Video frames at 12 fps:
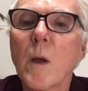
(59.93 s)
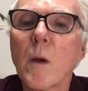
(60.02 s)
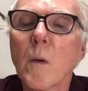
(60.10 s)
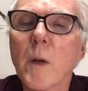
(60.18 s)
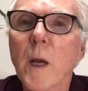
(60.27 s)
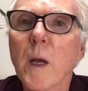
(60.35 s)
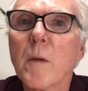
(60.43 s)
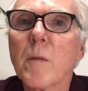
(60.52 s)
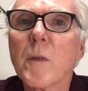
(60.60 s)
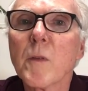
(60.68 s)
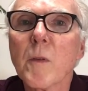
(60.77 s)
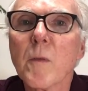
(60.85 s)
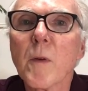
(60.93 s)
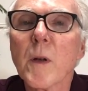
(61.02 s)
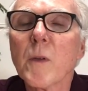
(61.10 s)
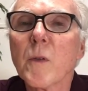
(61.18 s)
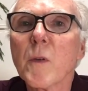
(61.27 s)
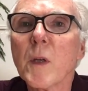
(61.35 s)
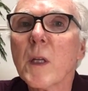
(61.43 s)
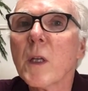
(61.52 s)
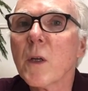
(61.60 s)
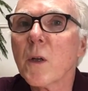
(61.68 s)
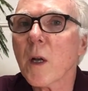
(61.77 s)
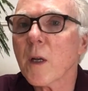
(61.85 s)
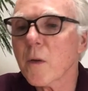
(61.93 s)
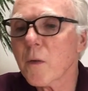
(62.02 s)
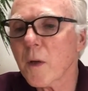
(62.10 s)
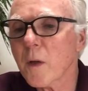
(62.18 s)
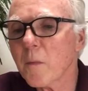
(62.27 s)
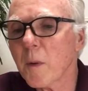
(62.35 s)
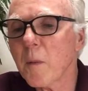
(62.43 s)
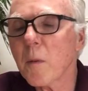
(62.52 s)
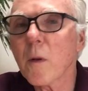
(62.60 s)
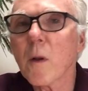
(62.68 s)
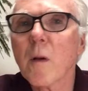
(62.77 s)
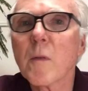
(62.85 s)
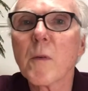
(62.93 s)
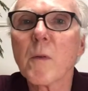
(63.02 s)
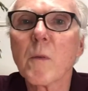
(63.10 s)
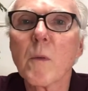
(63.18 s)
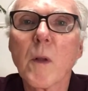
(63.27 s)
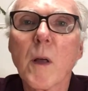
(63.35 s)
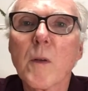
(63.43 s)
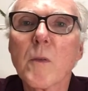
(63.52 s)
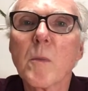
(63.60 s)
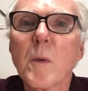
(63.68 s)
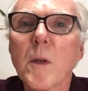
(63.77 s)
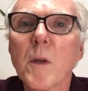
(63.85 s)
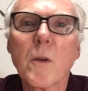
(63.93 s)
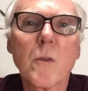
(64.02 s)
When I visit friends in the United States, people often will ask me,